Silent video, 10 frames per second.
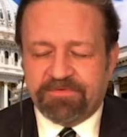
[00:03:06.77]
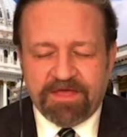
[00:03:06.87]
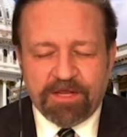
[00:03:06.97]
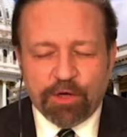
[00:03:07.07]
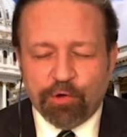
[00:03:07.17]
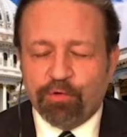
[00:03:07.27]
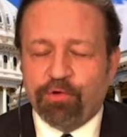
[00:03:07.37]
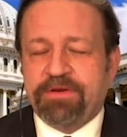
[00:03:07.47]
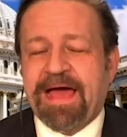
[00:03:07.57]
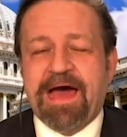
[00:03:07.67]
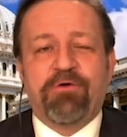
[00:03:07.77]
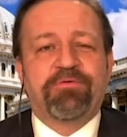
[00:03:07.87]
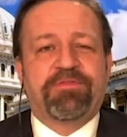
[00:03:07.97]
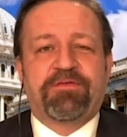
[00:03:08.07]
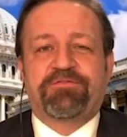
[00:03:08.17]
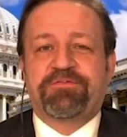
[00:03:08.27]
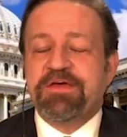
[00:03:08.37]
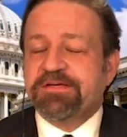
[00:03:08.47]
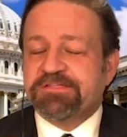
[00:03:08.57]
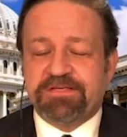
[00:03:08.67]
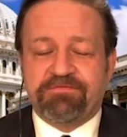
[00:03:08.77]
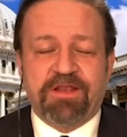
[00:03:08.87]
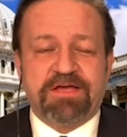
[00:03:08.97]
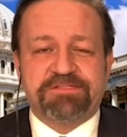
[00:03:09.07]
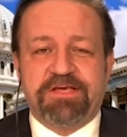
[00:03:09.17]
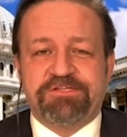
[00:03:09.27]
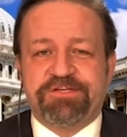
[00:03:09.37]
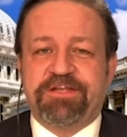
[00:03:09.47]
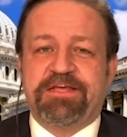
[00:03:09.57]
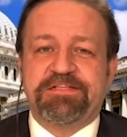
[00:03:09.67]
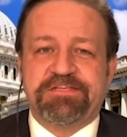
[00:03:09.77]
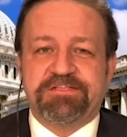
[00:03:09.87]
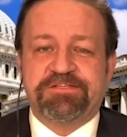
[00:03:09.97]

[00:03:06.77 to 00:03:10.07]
Dear Lord, how this civilization needs it.